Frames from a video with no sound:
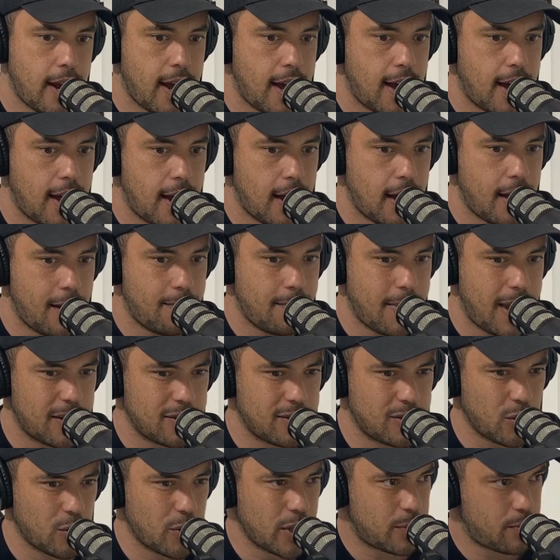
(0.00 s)
Um, our
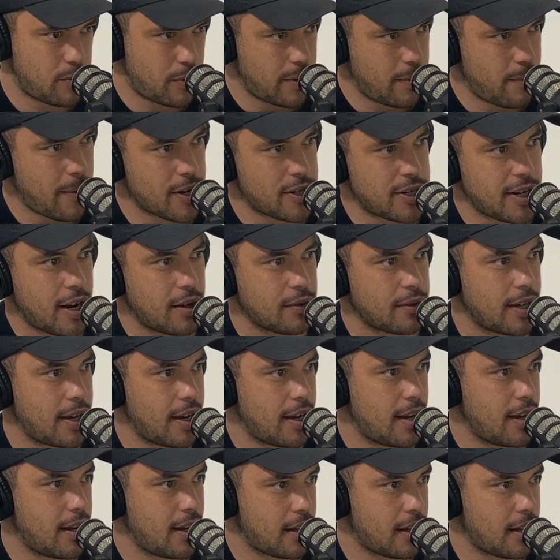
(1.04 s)
story's pretty much out there.